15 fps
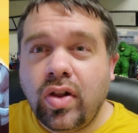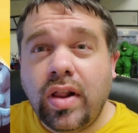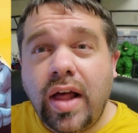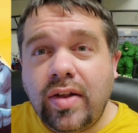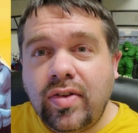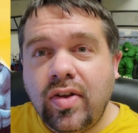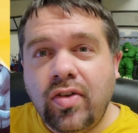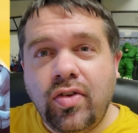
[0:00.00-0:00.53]
The
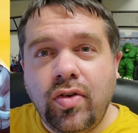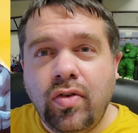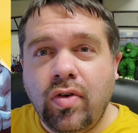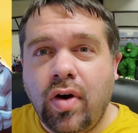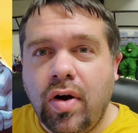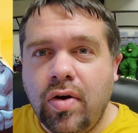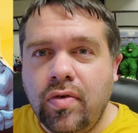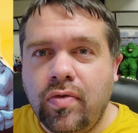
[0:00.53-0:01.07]
last issue
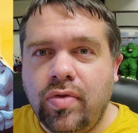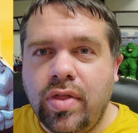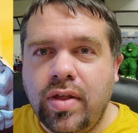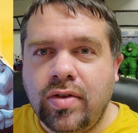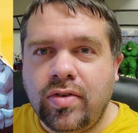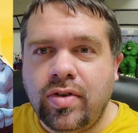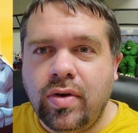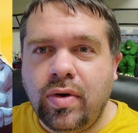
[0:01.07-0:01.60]
of
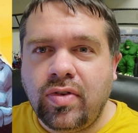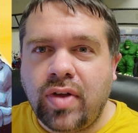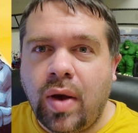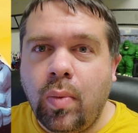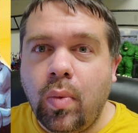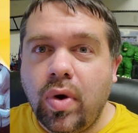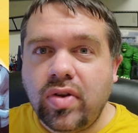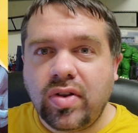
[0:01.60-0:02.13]
this series I
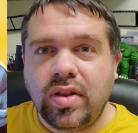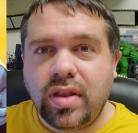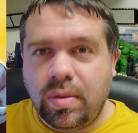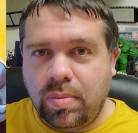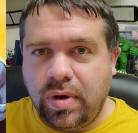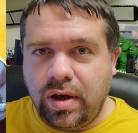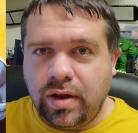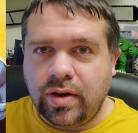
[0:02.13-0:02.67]
wasn't the
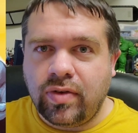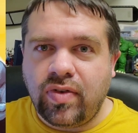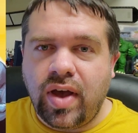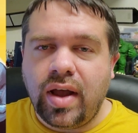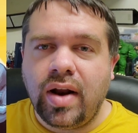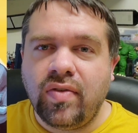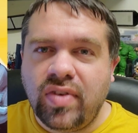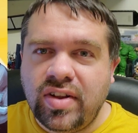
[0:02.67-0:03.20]
biggest fan of.